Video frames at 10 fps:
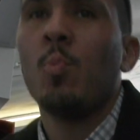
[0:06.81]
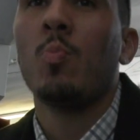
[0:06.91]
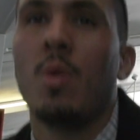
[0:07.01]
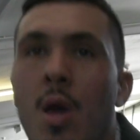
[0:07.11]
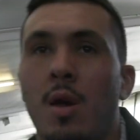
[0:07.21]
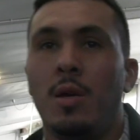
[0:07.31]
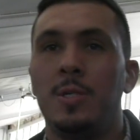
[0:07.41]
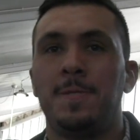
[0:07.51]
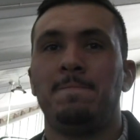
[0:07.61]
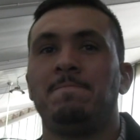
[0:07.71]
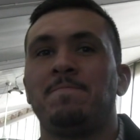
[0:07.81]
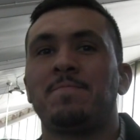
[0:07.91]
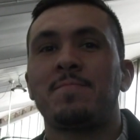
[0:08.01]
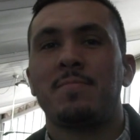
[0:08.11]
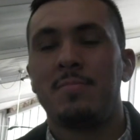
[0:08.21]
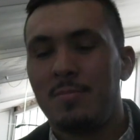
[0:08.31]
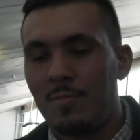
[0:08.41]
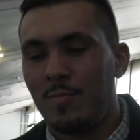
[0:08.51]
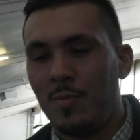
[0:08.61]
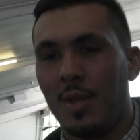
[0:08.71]
here with Alexander the Great
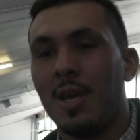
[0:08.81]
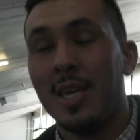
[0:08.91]
Flores.